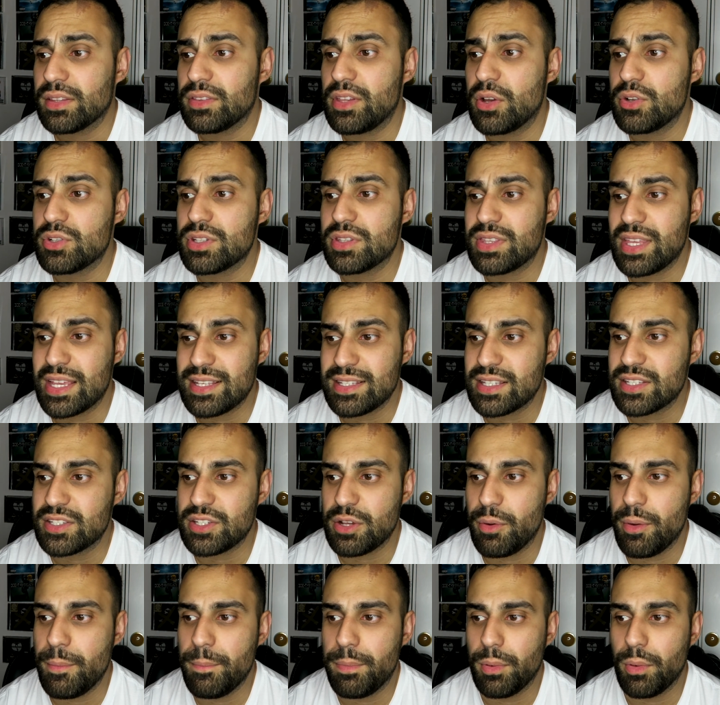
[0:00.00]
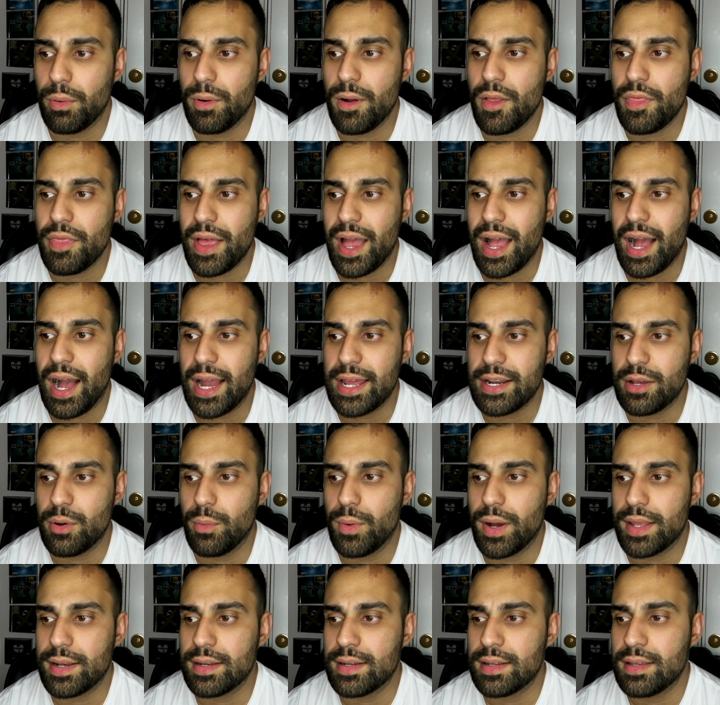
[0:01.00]
those are things that are so important that I
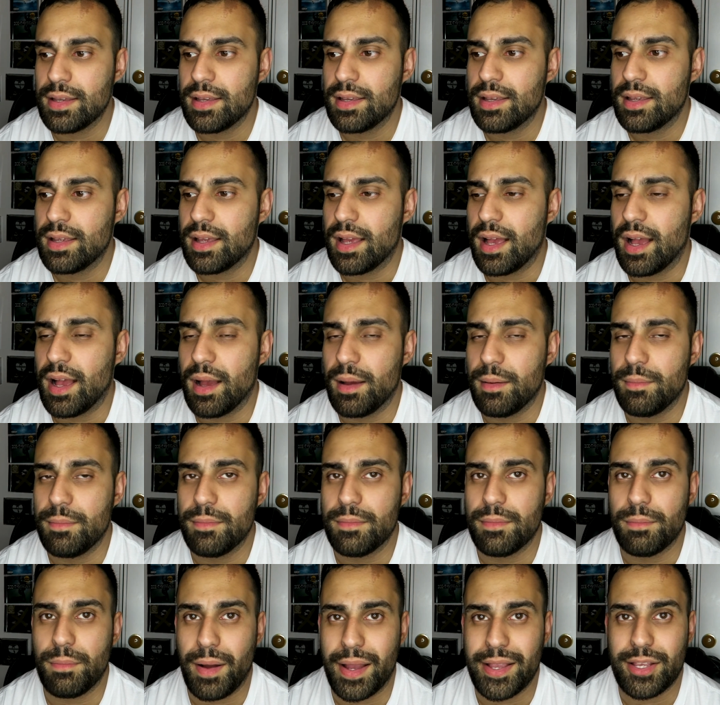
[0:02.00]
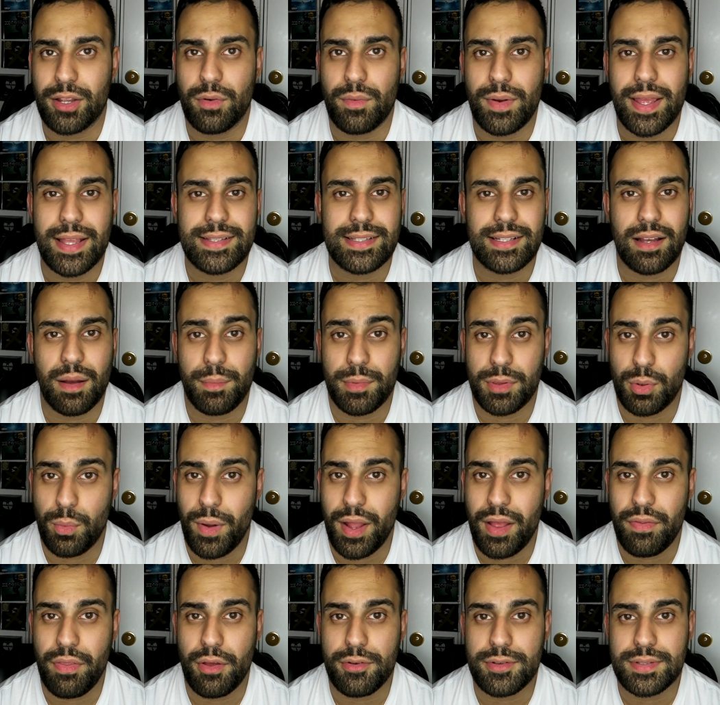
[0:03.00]
don't want my career to come in the
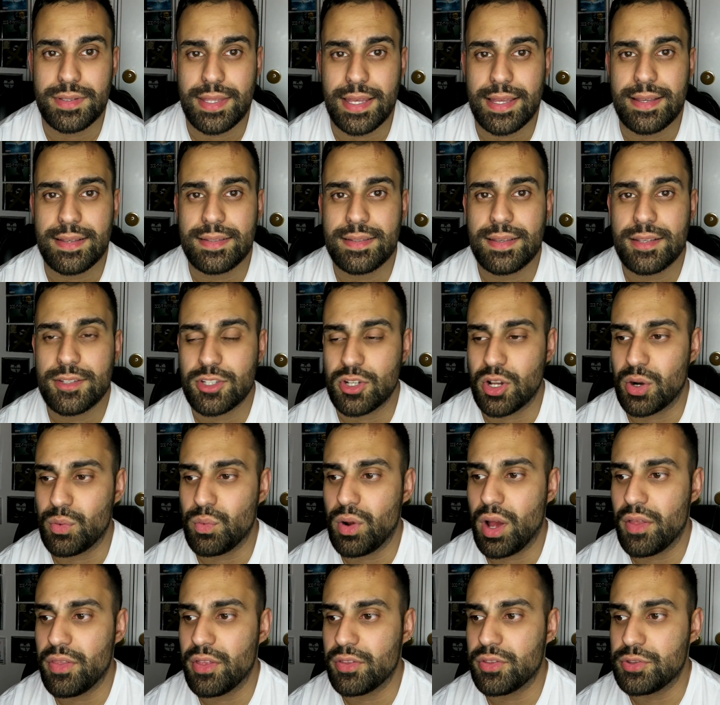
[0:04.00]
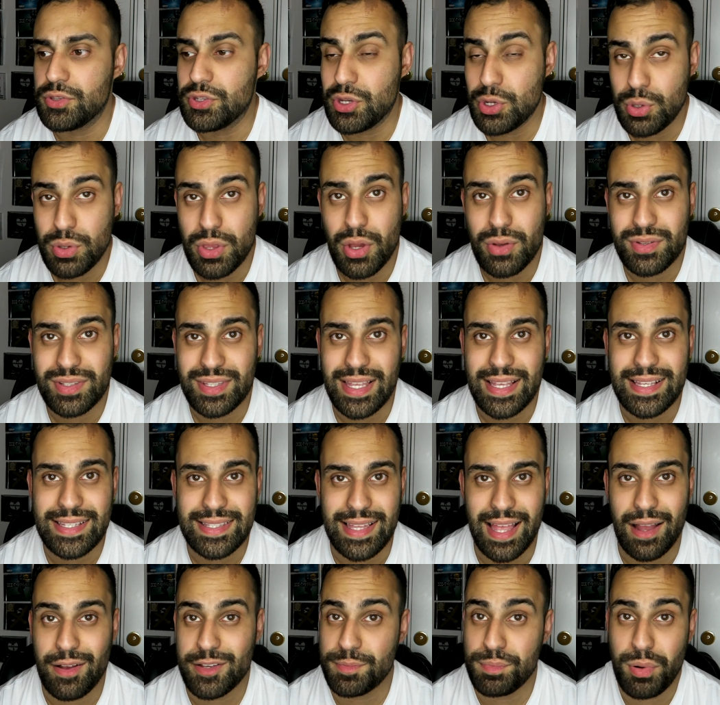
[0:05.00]
way of those things. So I'd rather do those
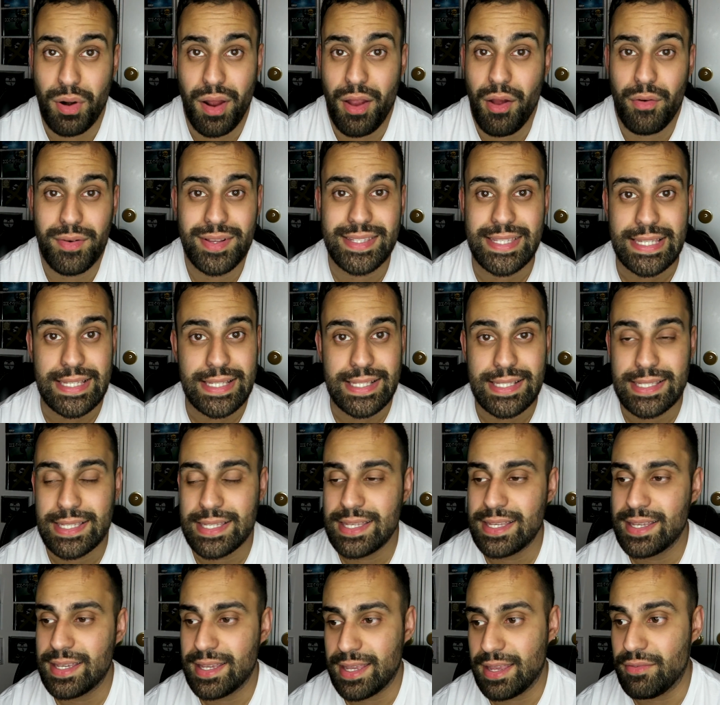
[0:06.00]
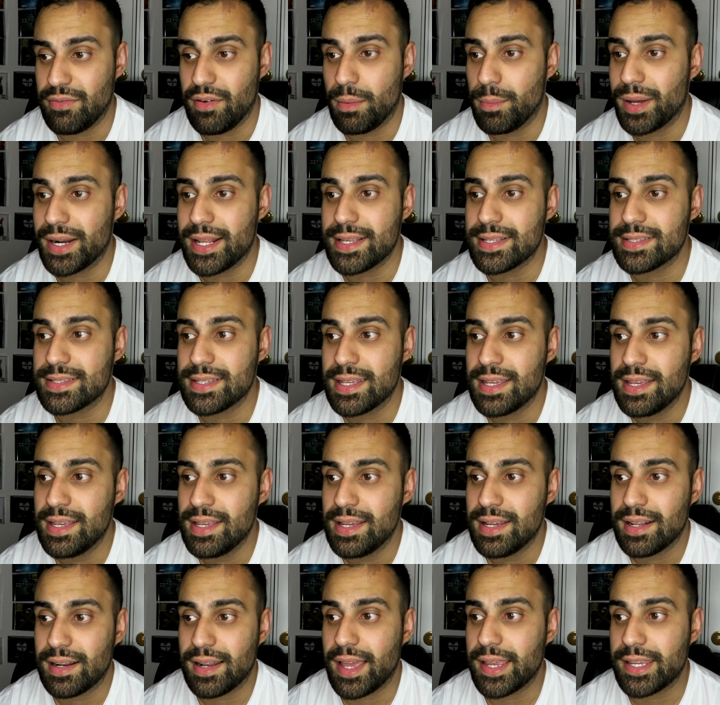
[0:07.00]
things now as priorities, if I'm honest.
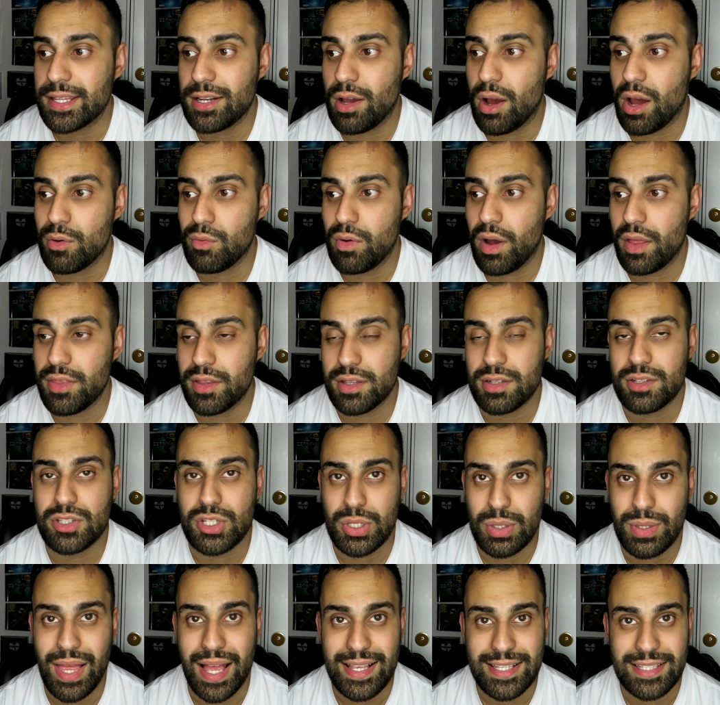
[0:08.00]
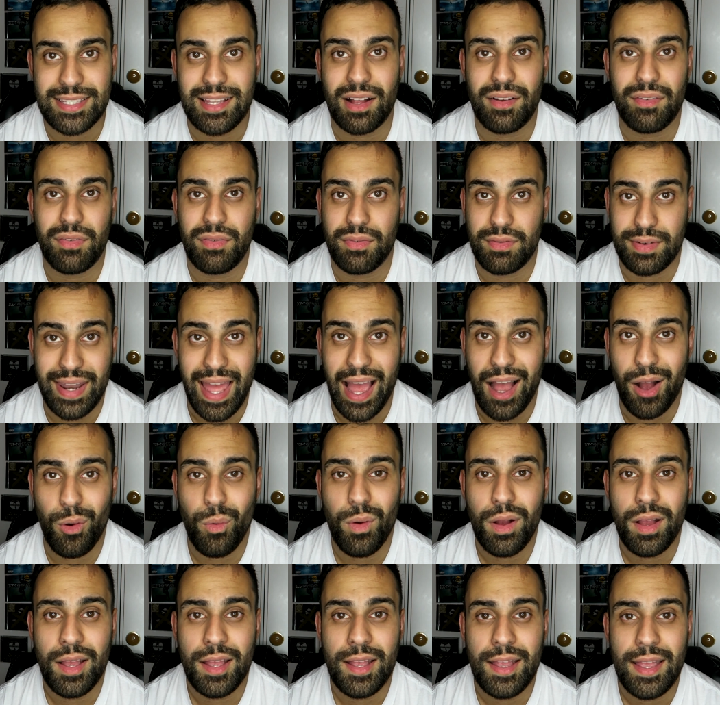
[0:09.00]
Like, you know, I'd rather do that stuff
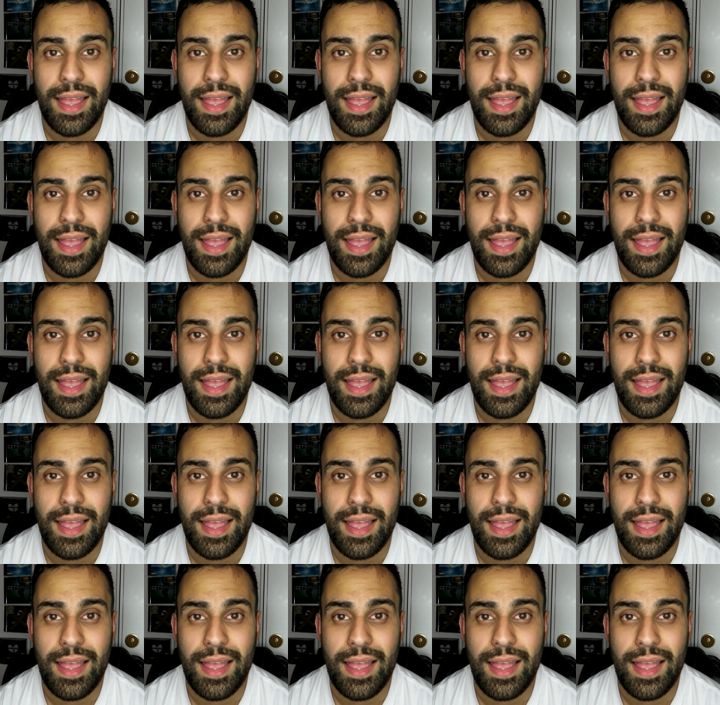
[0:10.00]
now